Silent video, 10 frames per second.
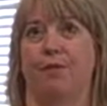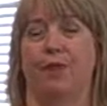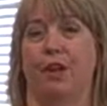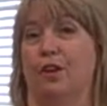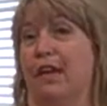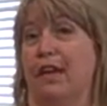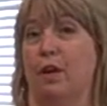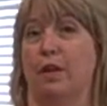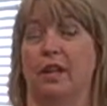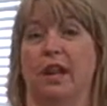need
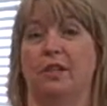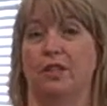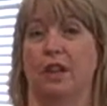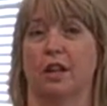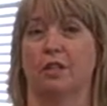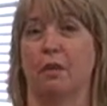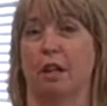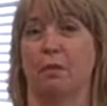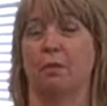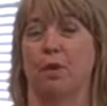anyone to ever talk to me,
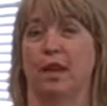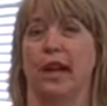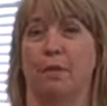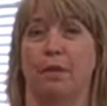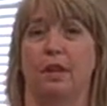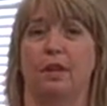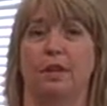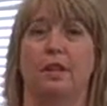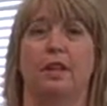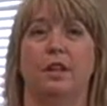I'll be more than happy
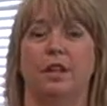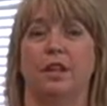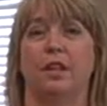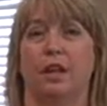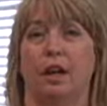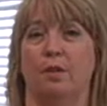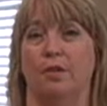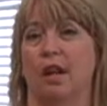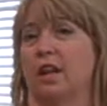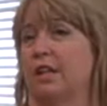to
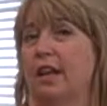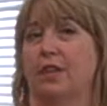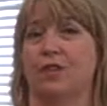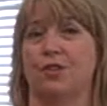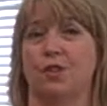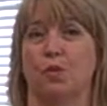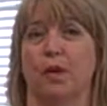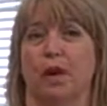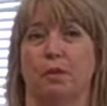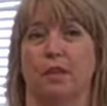talk to others as well,